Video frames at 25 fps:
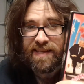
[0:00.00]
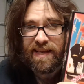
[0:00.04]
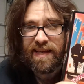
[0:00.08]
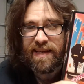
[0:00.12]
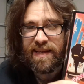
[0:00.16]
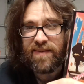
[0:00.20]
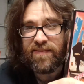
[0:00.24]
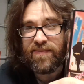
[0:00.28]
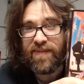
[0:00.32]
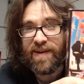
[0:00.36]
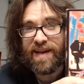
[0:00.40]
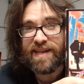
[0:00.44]

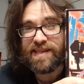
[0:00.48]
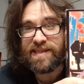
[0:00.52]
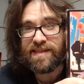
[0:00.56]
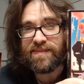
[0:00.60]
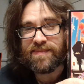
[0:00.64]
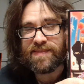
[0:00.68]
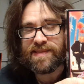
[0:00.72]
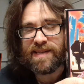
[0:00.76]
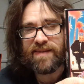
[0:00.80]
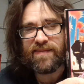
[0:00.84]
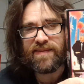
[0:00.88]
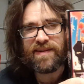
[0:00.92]
invites
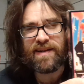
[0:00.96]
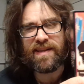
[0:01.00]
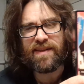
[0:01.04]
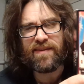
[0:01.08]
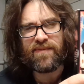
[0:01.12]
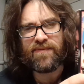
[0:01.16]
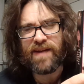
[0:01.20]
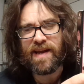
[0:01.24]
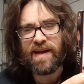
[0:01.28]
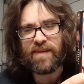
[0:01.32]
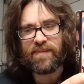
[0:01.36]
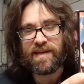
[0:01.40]
himself into the
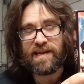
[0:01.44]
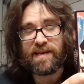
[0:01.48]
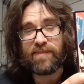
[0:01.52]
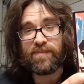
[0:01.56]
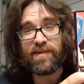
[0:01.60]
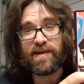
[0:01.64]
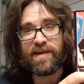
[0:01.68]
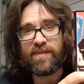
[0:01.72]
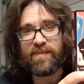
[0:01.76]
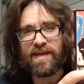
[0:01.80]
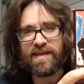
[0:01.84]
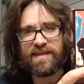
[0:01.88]
family, and
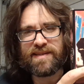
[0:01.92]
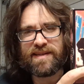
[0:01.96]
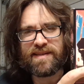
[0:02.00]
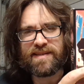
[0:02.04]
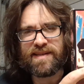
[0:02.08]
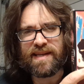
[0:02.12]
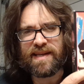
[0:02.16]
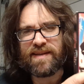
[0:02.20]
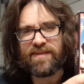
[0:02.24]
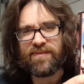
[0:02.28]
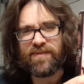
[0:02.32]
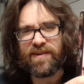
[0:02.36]
he's
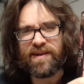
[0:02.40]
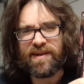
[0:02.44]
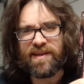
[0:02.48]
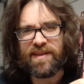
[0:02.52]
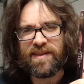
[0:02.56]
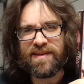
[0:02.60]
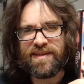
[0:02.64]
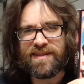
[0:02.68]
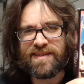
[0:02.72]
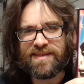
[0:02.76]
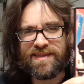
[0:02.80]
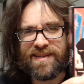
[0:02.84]
running
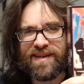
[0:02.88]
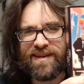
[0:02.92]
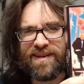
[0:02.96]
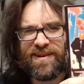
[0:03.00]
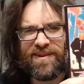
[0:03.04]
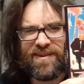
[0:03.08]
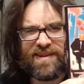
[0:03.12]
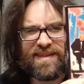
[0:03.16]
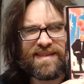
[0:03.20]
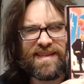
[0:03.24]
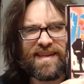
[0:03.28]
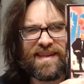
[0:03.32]
the
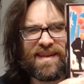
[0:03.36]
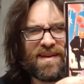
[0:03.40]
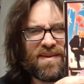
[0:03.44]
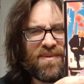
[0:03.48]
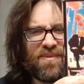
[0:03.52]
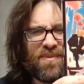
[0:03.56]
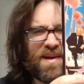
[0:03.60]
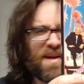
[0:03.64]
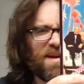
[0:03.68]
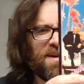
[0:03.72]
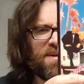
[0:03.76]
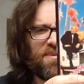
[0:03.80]
show. It's a
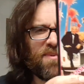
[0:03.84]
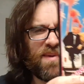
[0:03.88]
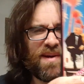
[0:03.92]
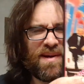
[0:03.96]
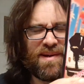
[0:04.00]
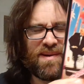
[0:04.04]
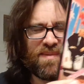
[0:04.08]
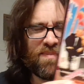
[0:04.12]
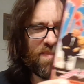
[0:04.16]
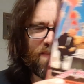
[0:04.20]
weird